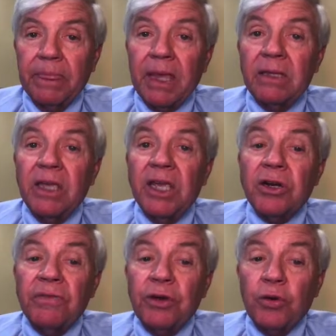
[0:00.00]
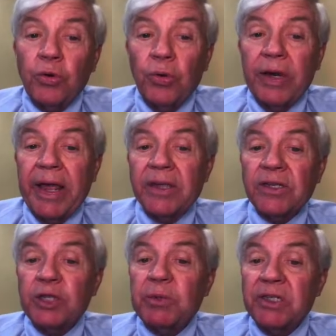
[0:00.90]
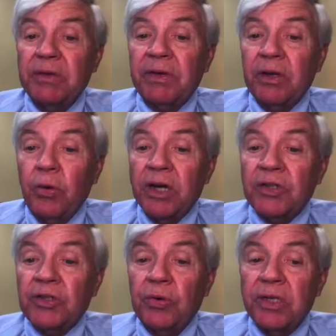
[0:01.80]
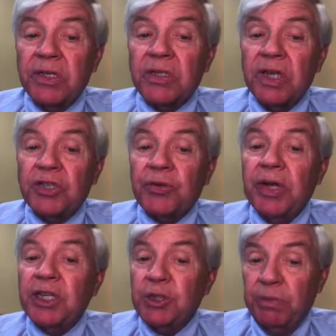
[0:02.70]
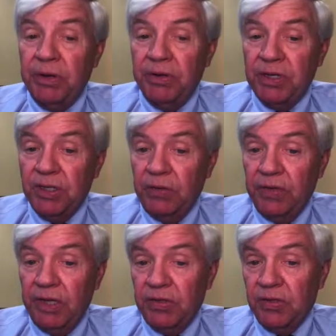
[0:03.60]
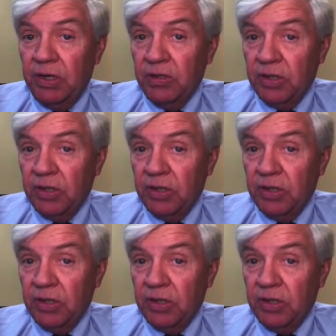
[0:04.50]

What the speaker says: The interviewer would ask specific questions to elicit sensory experiences of the incident,